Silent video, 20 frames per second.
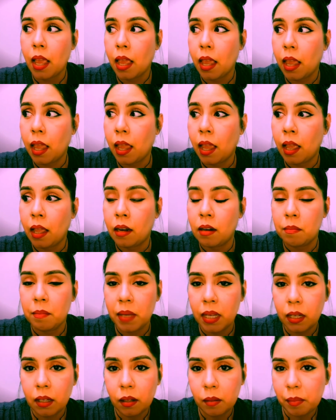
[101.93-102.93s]
and
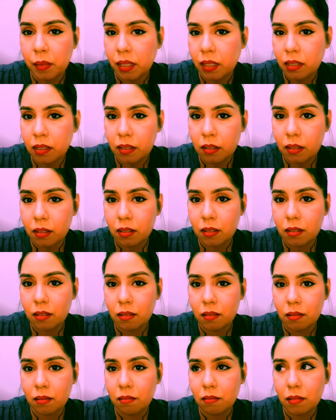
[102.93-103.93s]
makeup is
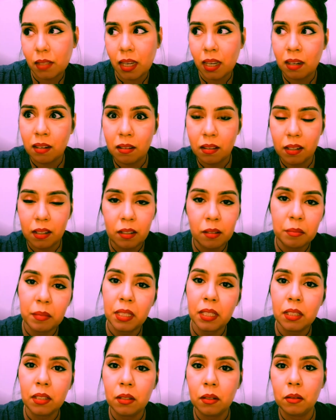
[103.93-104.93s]
kind of there to
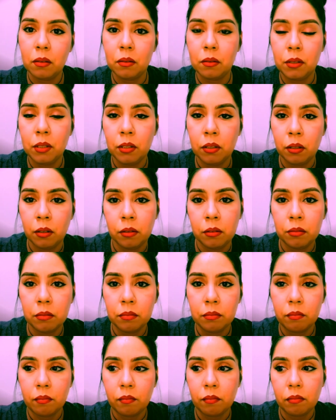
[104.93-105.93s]
make you, you know,
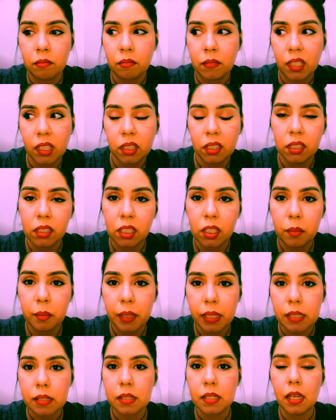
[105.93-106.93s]
look your
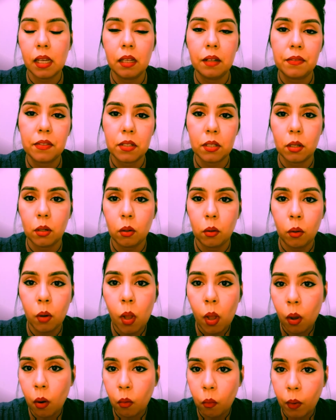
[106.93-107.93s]
best self, so
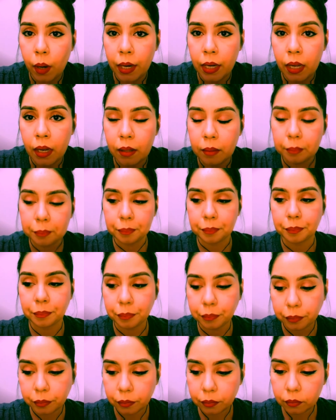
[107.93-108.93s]
why not?
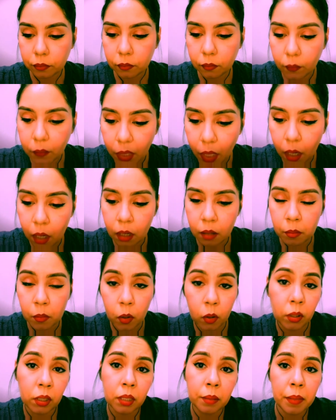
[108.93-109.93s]
Um,
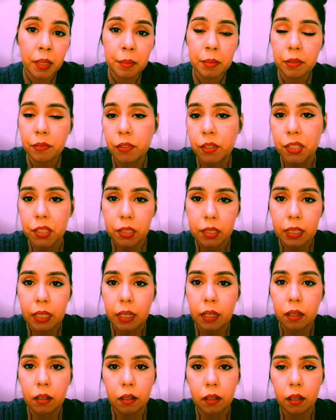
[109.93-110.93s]
or maybe if you just
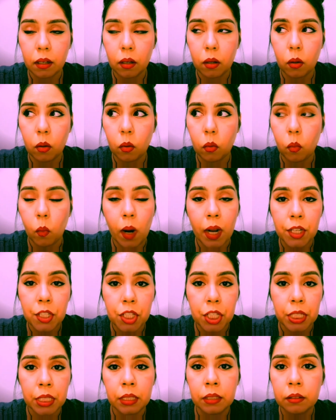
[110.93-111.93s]
like
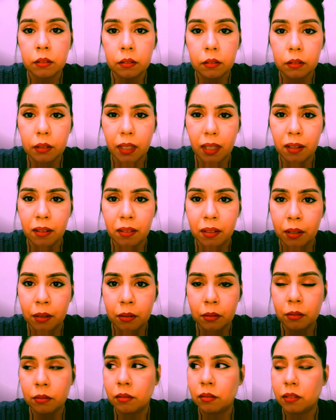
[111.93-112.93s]
watching, I don't
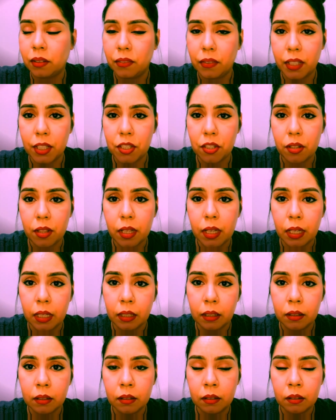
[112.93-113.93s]
know, if that's your thing